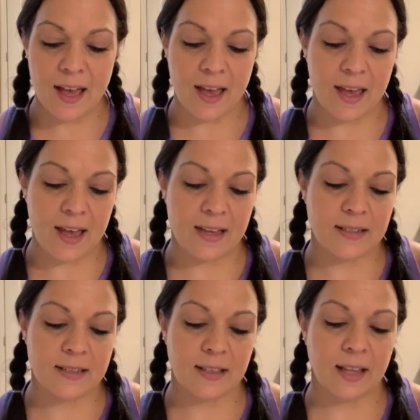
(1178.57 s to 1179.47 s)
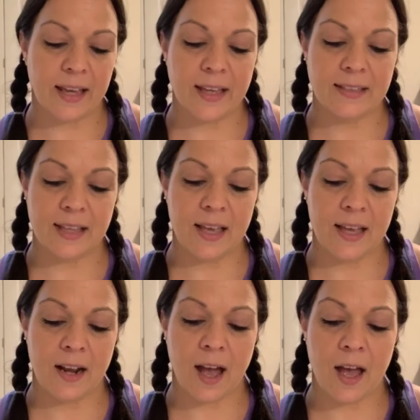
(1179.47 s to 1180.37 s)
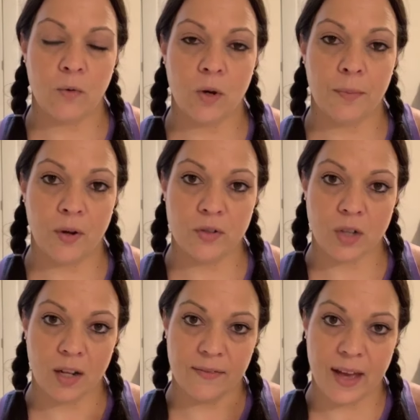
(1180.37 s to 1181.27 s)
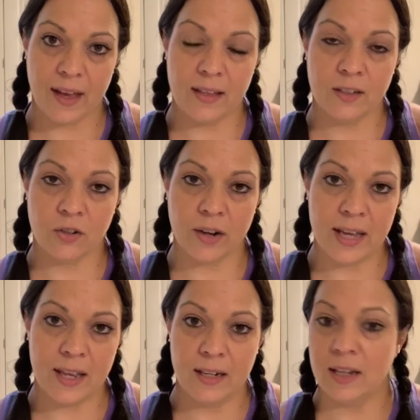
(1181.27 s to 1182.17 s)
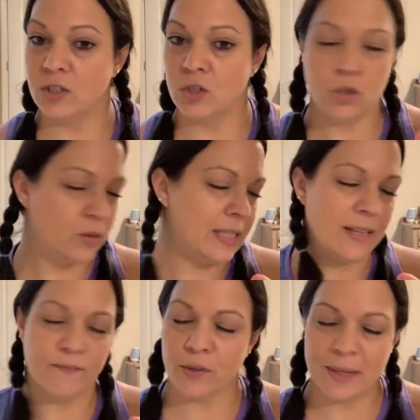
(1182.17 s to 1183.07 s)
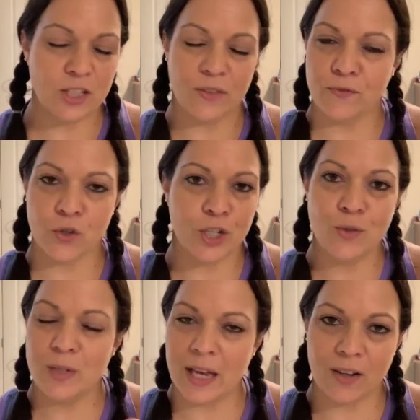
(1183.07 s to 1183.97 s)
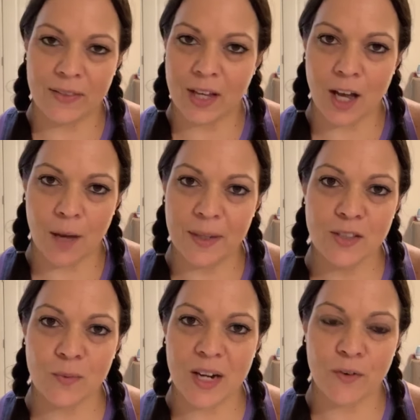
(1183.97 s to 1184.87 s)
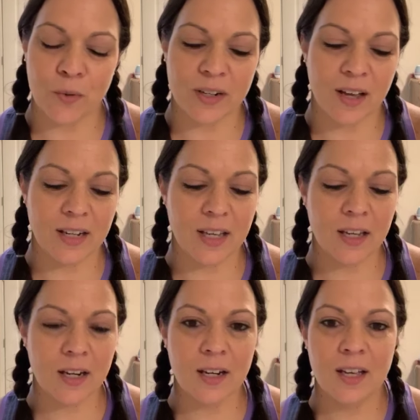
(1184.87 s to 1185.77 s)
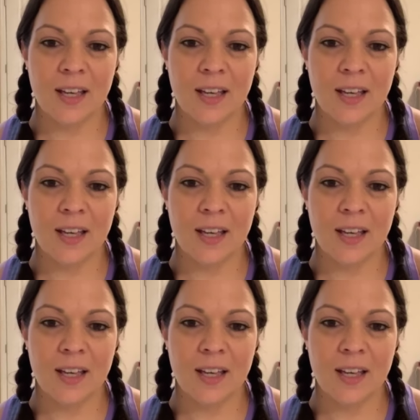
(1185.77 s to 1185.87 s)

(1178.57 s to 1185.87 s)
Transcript: And like I said, I will post all of that great juicy information for you down in the comments whenever we're done here.